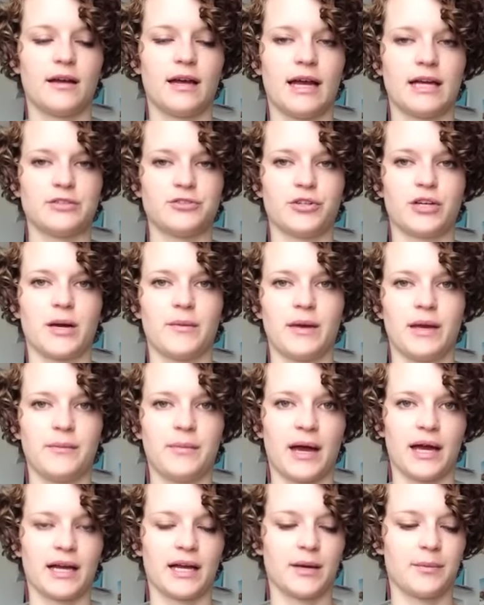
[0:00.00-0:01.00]
as you're coming
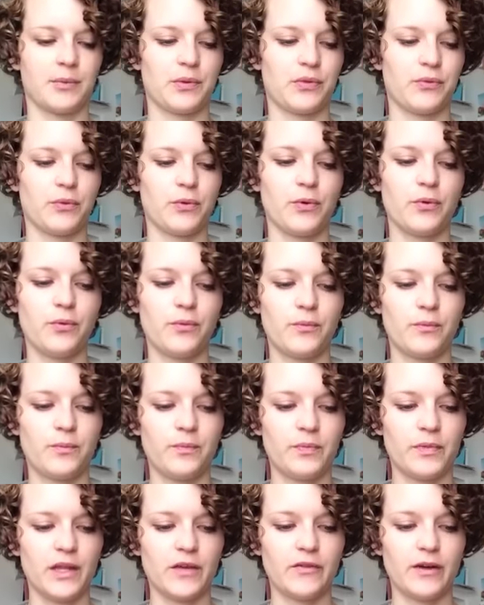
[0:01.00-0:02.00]
back up through
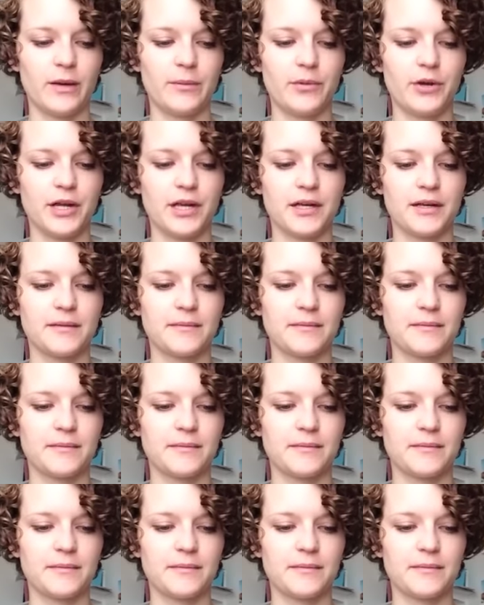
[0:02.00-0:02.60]
the fabric.